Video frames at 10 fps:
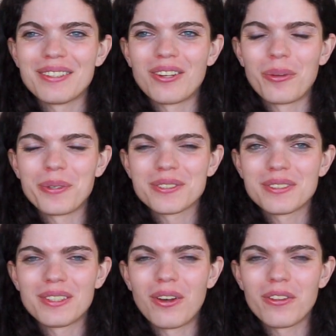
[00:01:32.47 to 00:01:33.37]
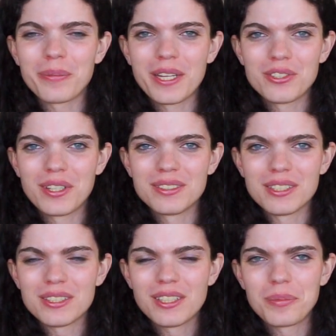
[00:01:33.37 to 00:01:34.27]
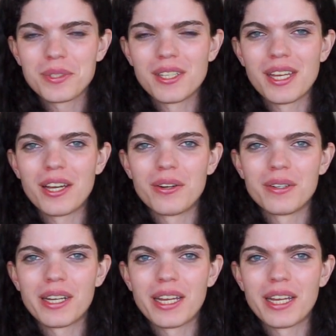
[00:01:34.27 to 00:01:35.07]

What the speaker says: almost all of my transition up to now.